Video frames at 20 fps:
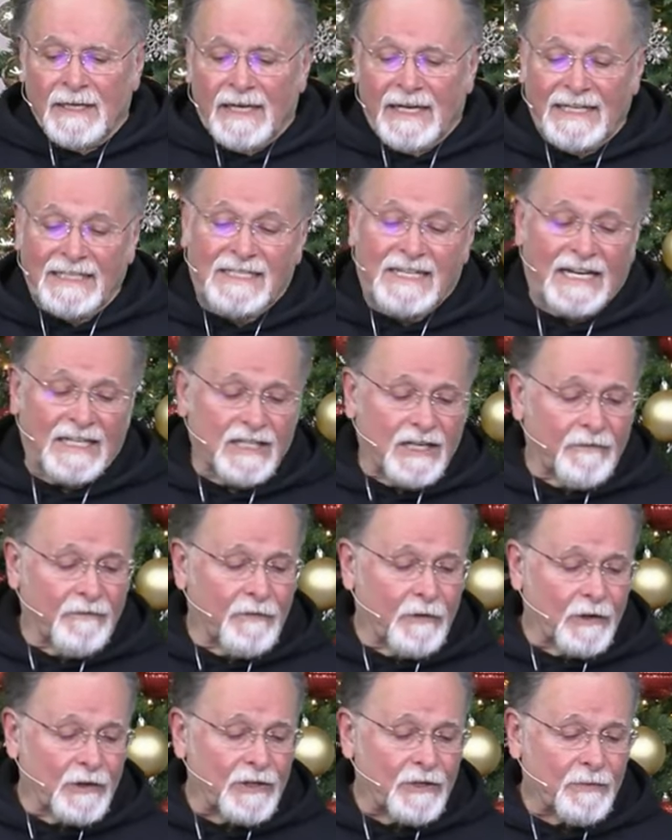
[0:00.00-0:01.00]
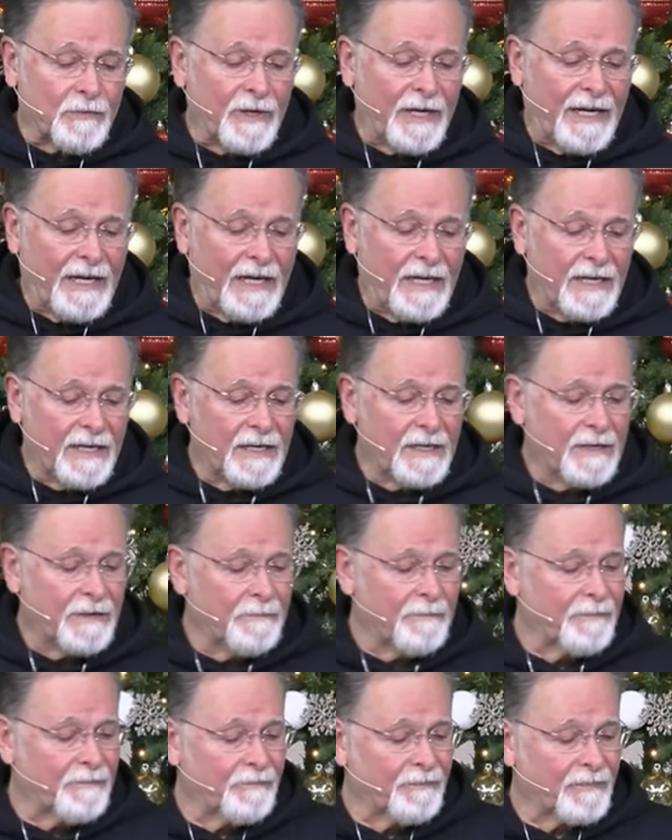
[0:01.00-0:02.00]
He says in verse 3
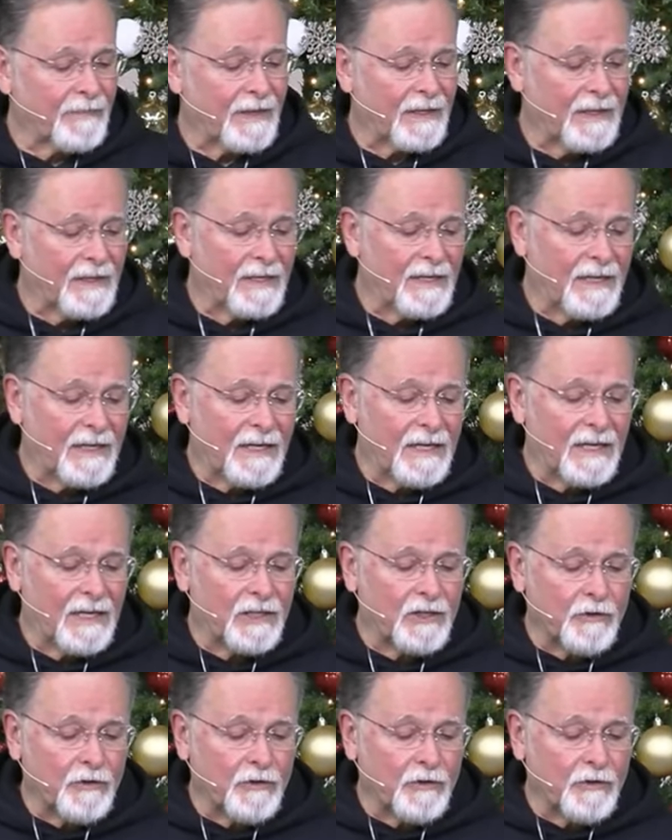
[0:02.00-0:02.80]
A